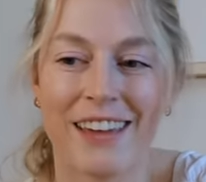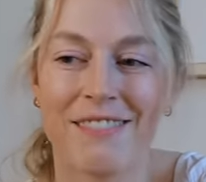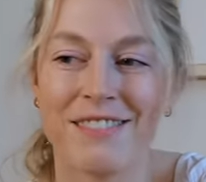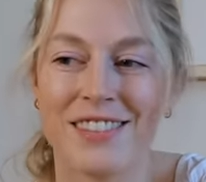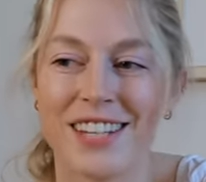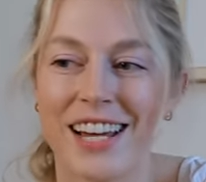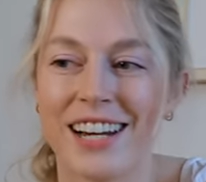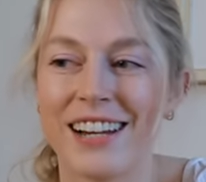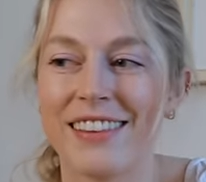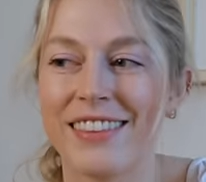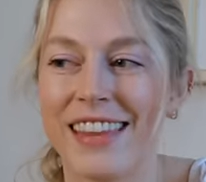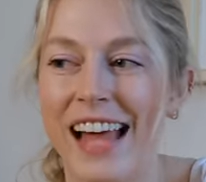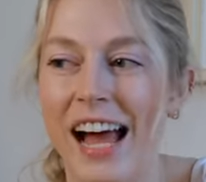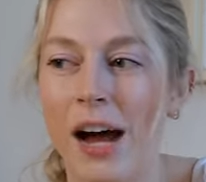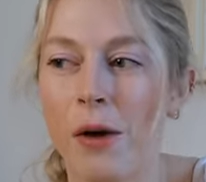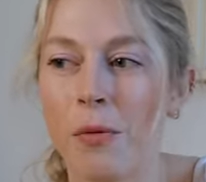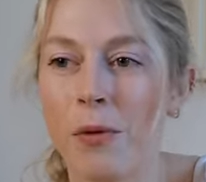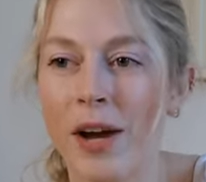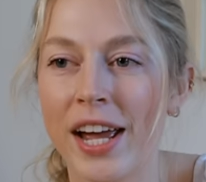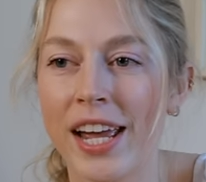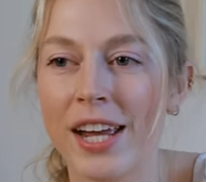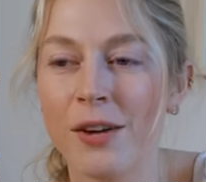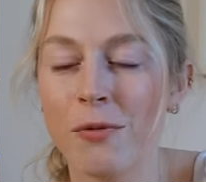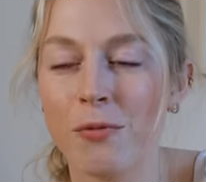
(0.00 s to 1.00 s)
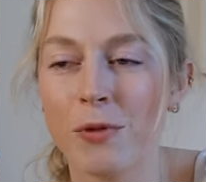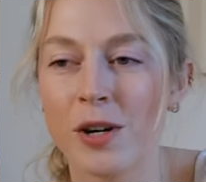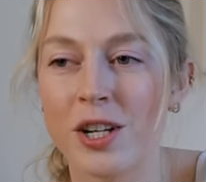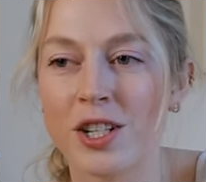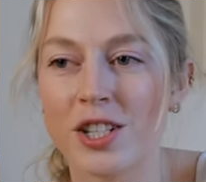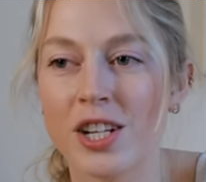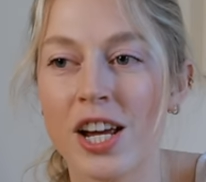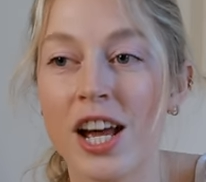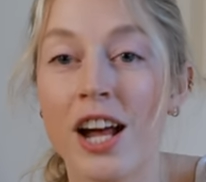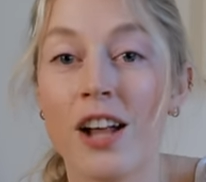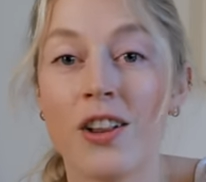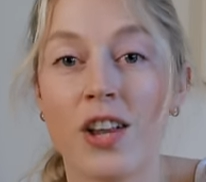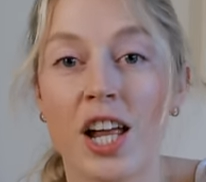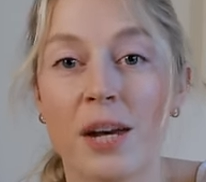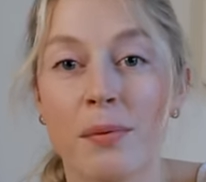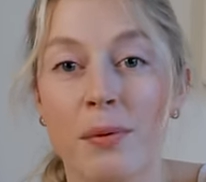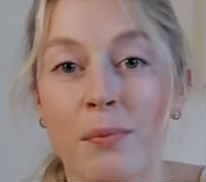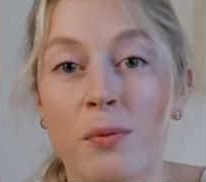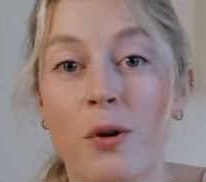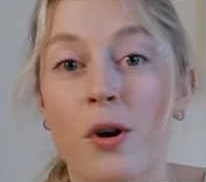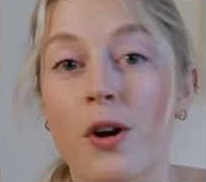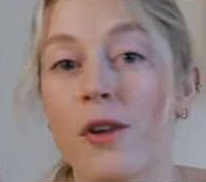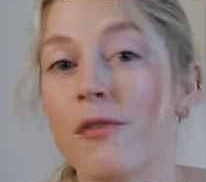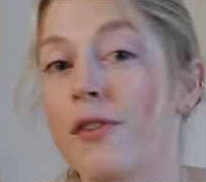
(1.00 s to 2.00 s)
and done it that way, which a lot of
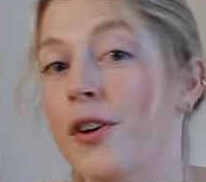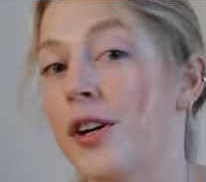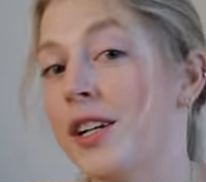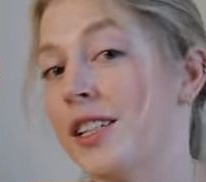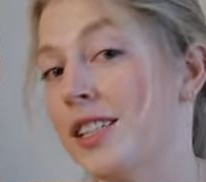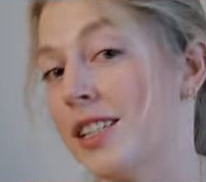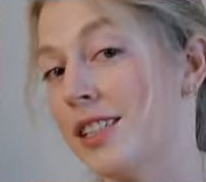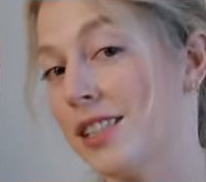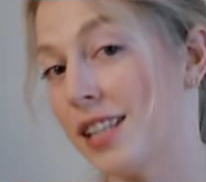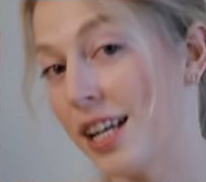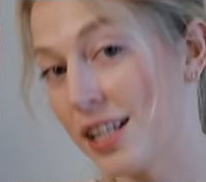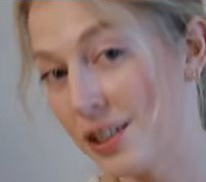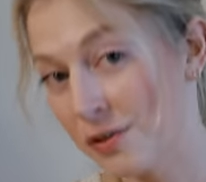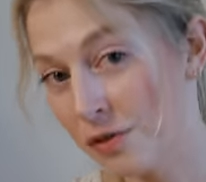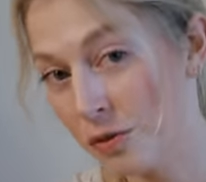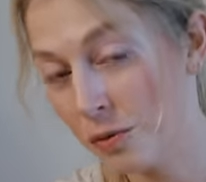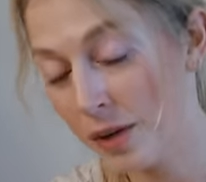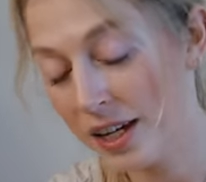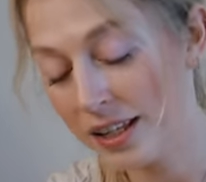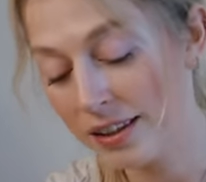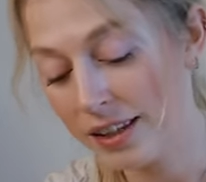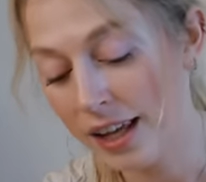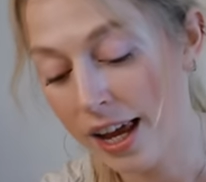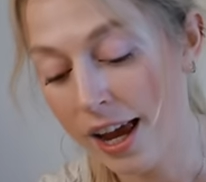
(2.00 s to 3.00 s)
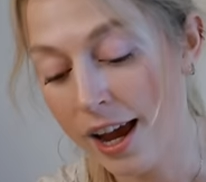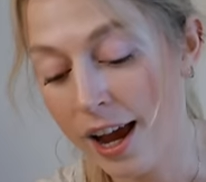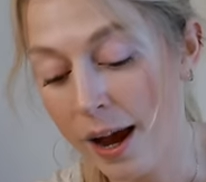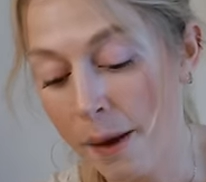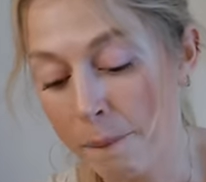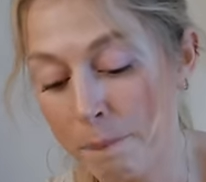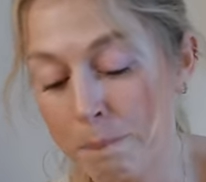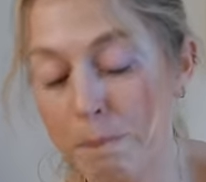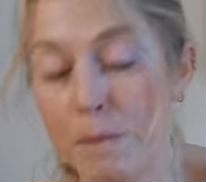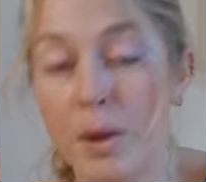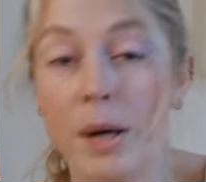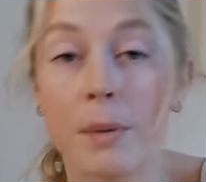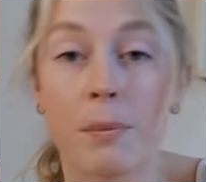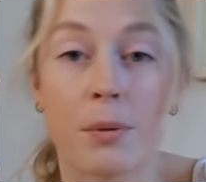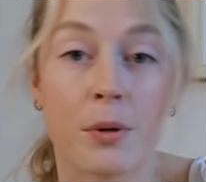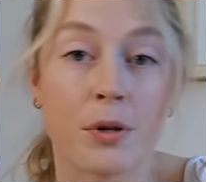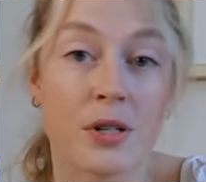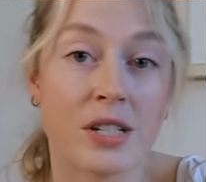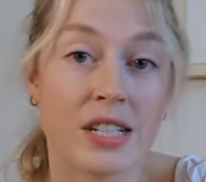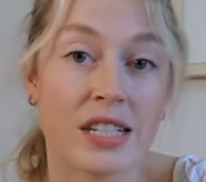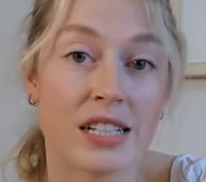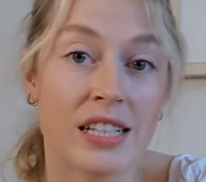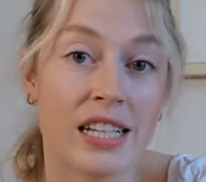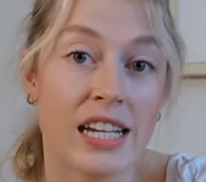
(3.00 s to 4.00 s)
people are very successful with, but
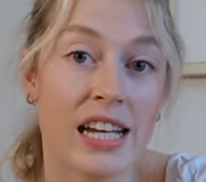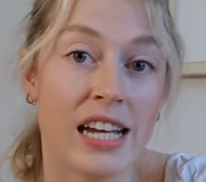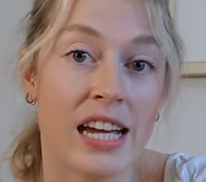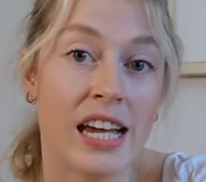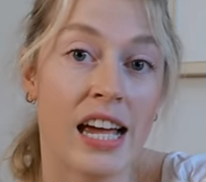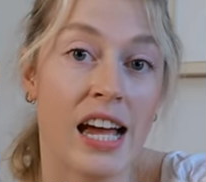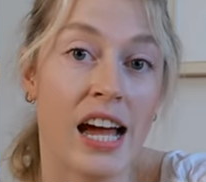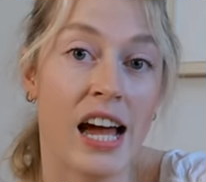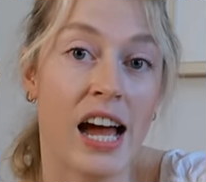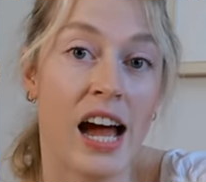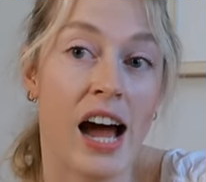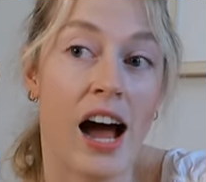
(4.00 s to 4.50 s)
personally,